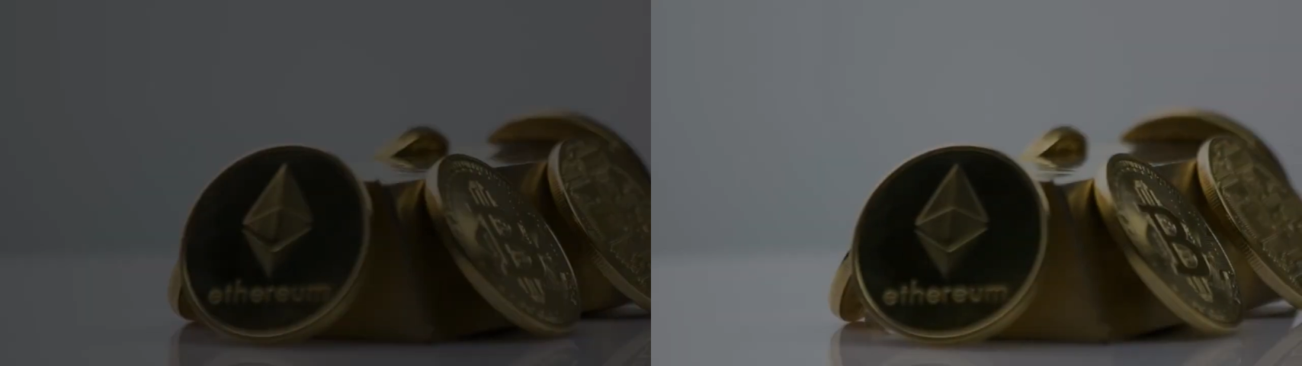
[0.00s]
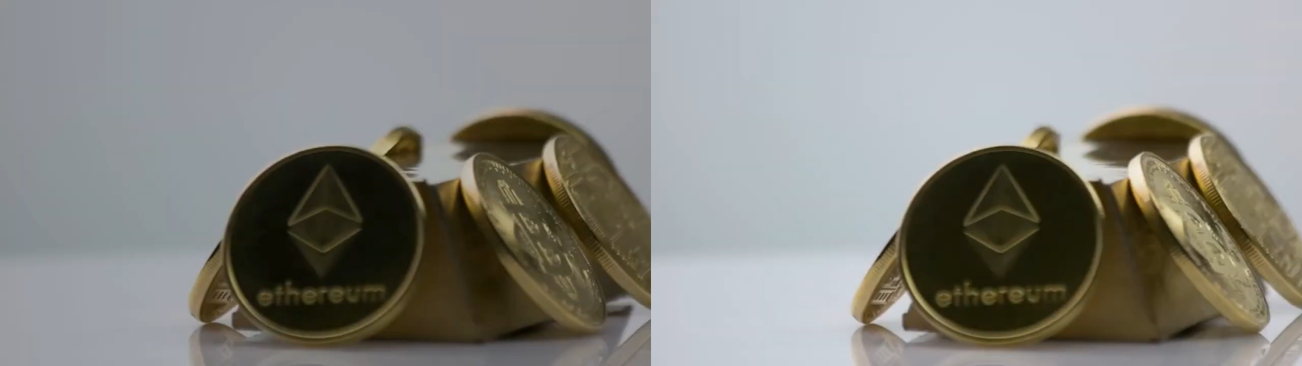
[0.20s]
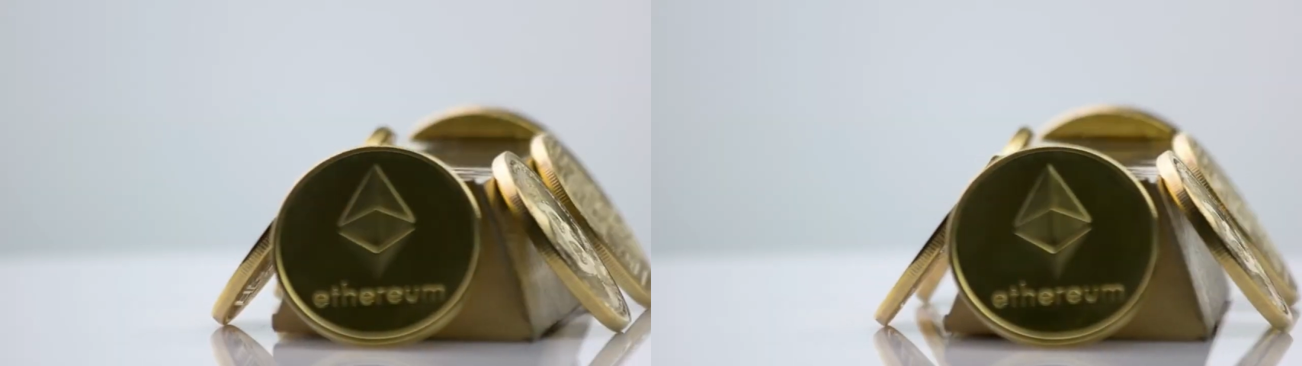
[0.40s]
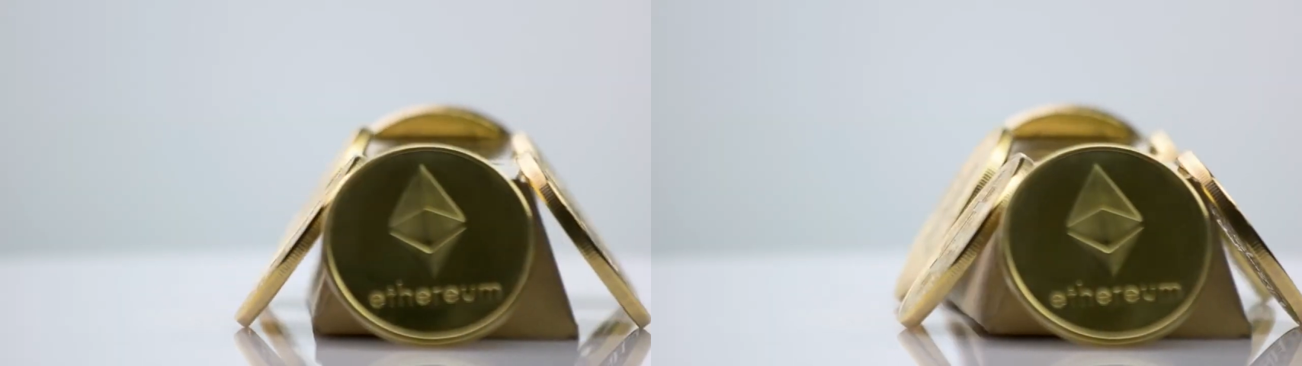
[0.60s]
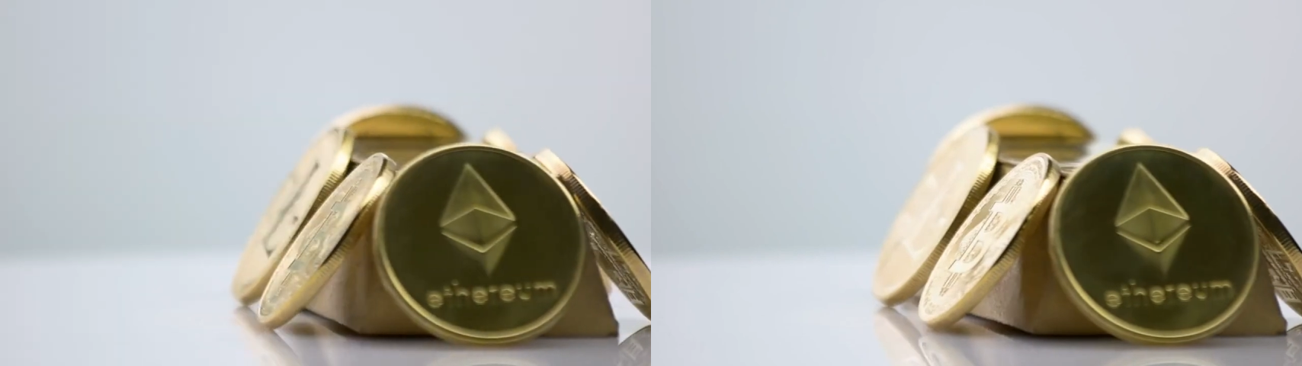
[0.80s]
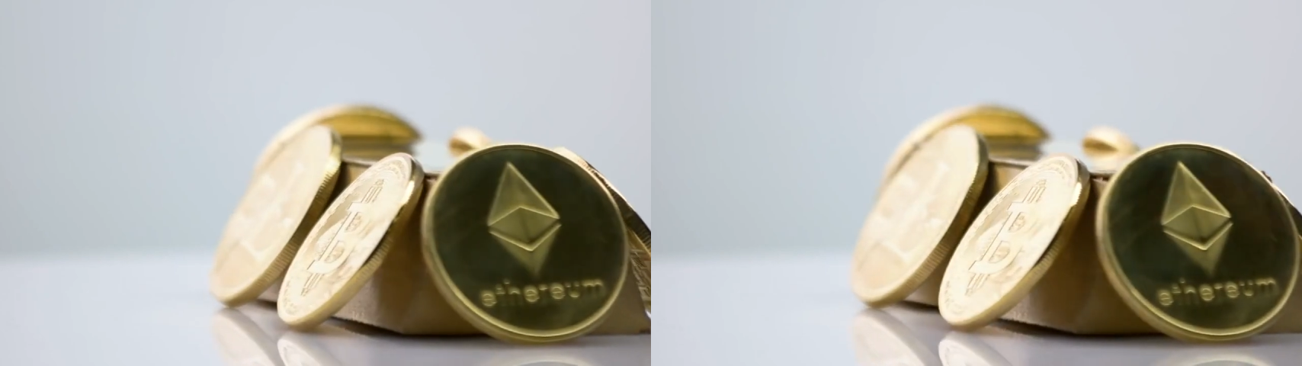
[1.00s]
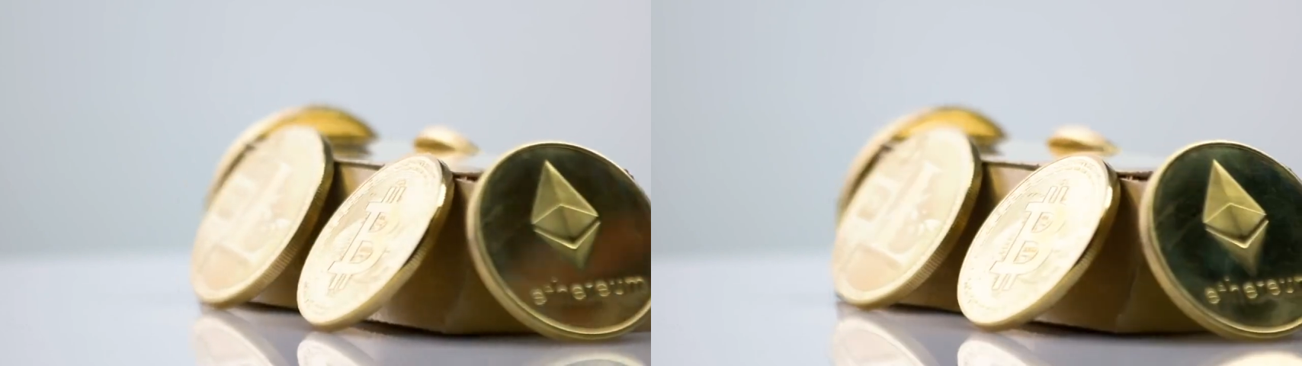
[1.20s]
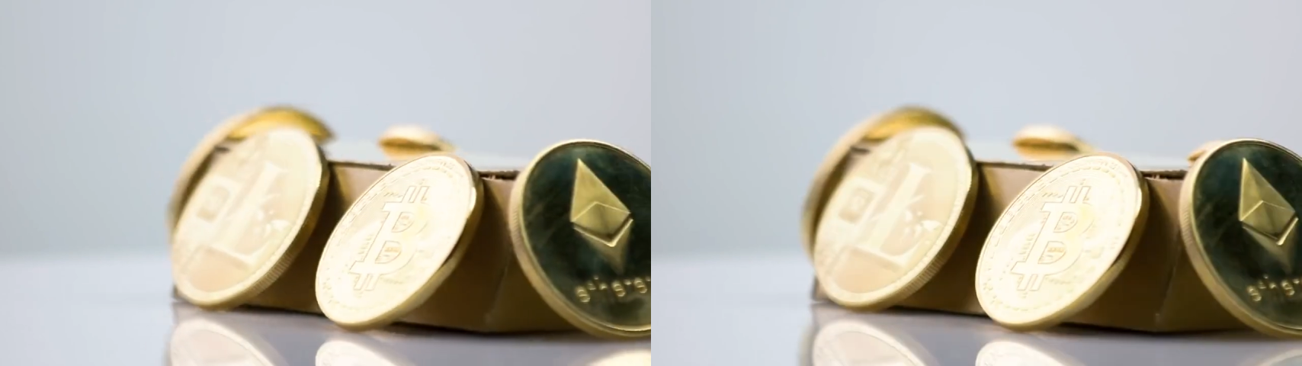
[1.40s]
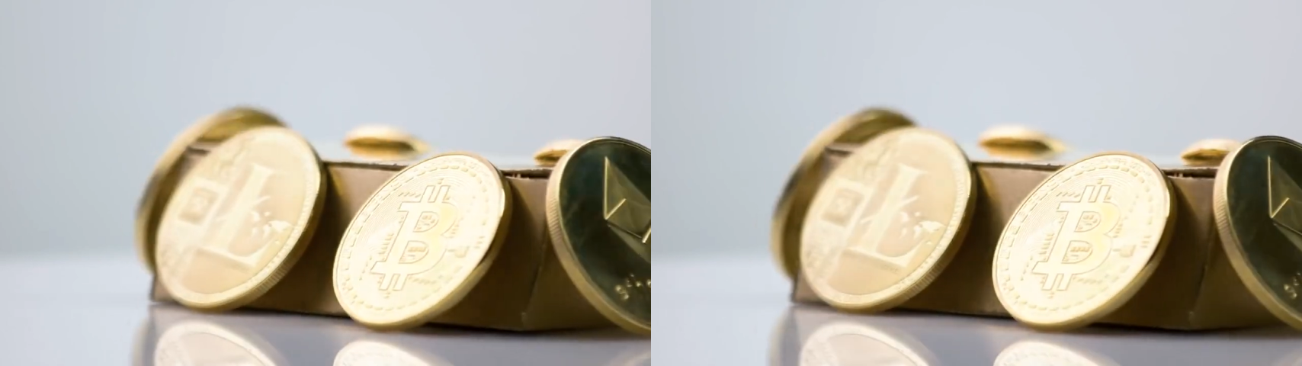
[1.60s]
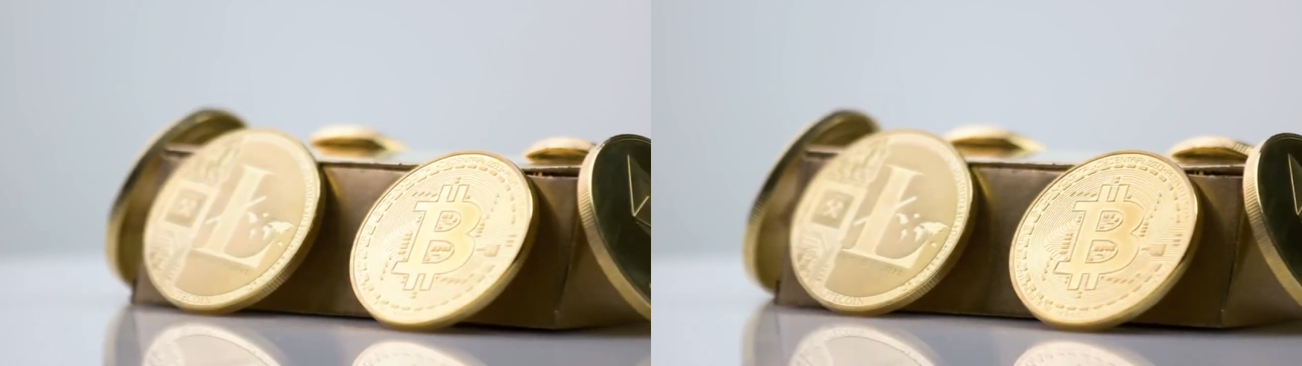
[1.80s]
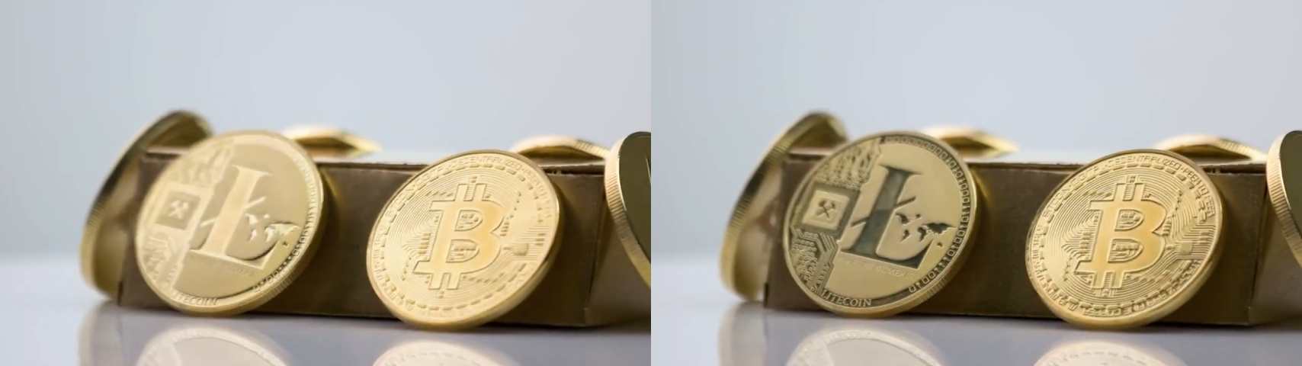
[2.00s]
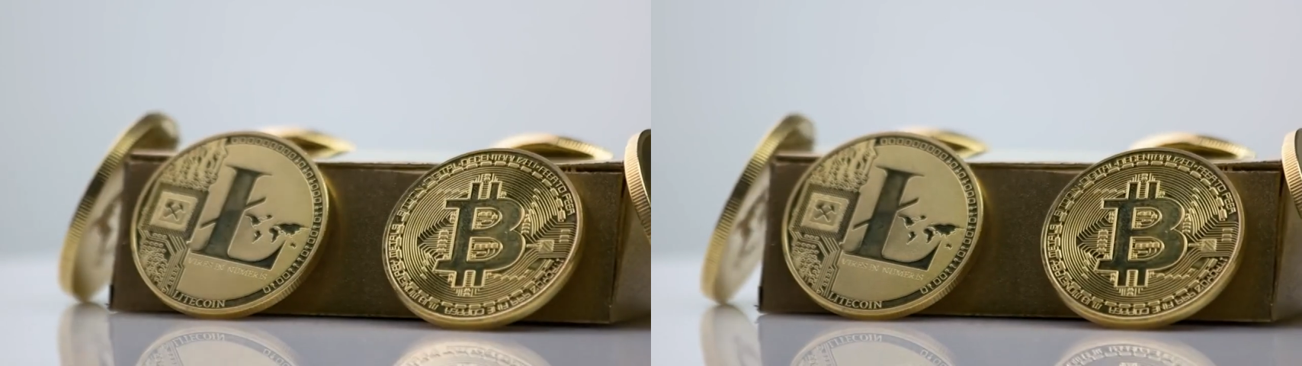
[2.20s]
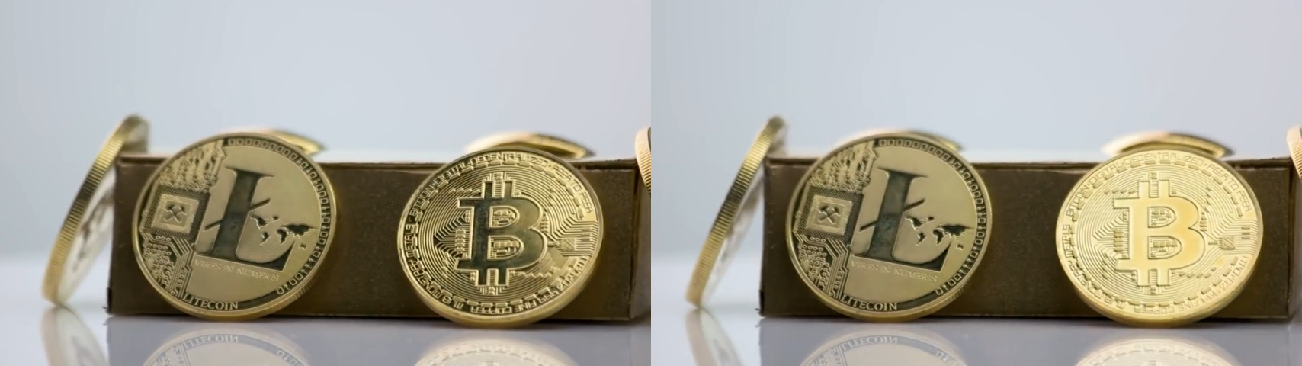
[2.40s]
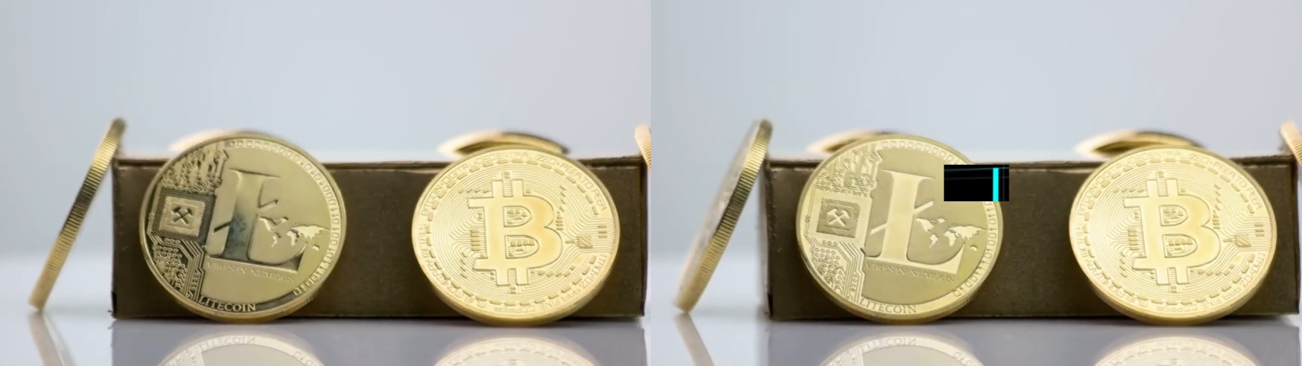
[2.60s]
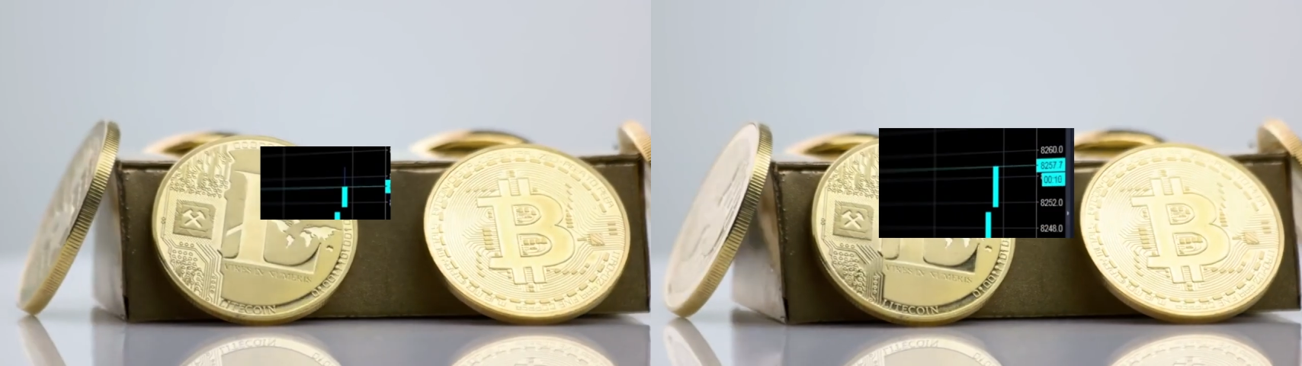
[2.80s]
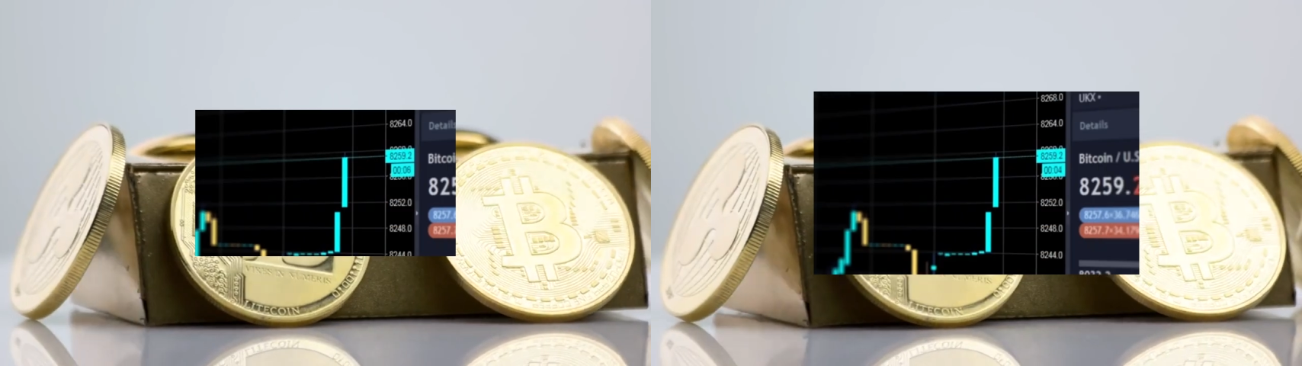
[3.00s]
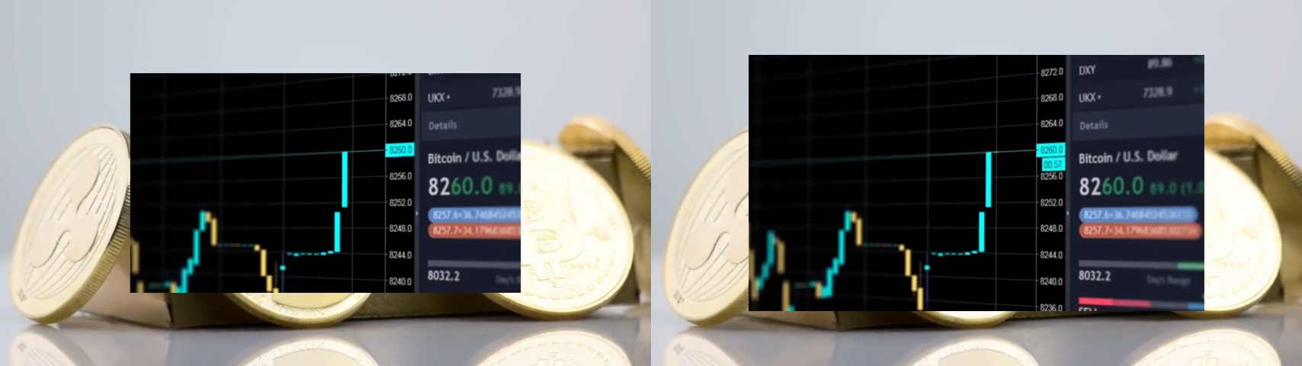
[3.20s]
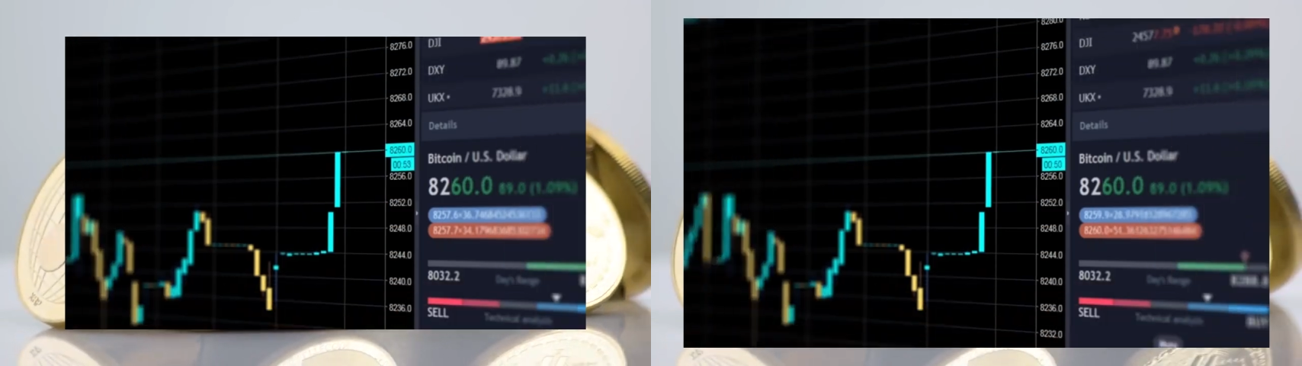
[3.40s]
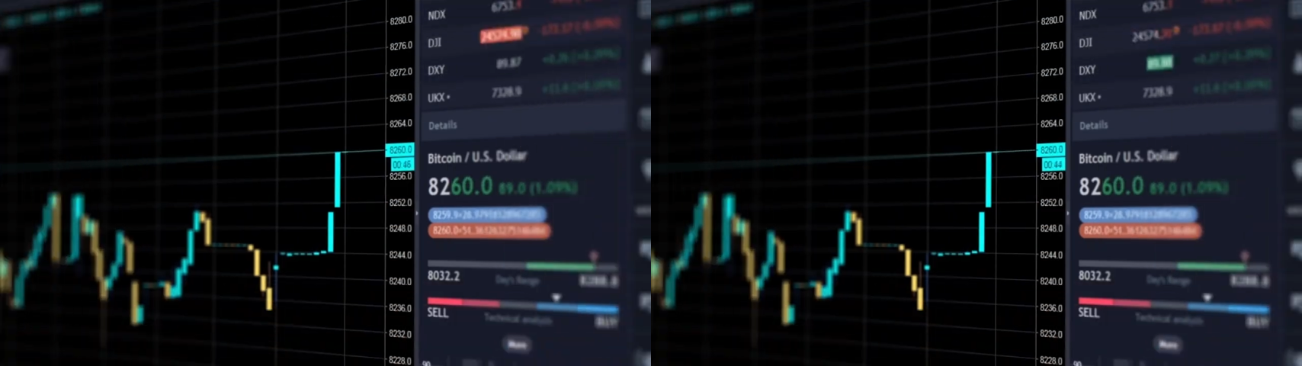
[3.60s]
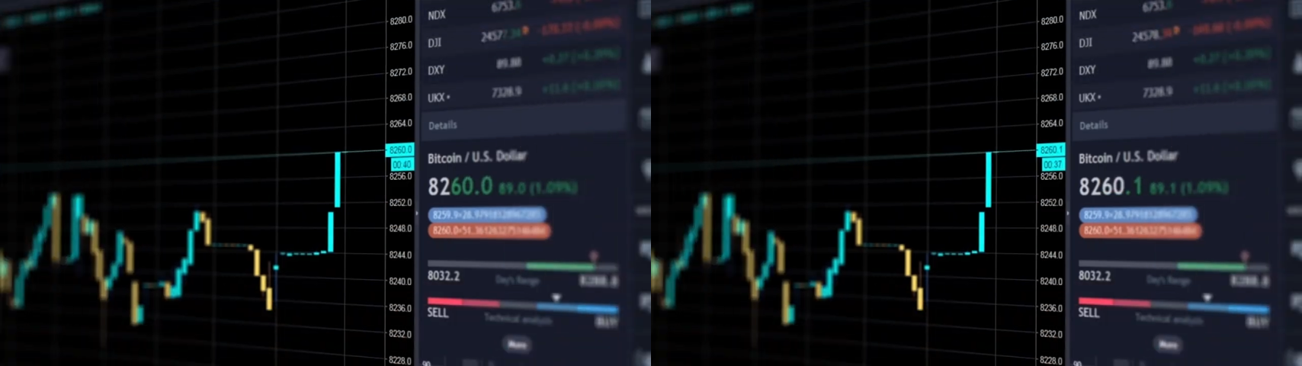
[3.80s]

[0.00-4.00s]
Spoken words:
Nobody's mouth can be seen.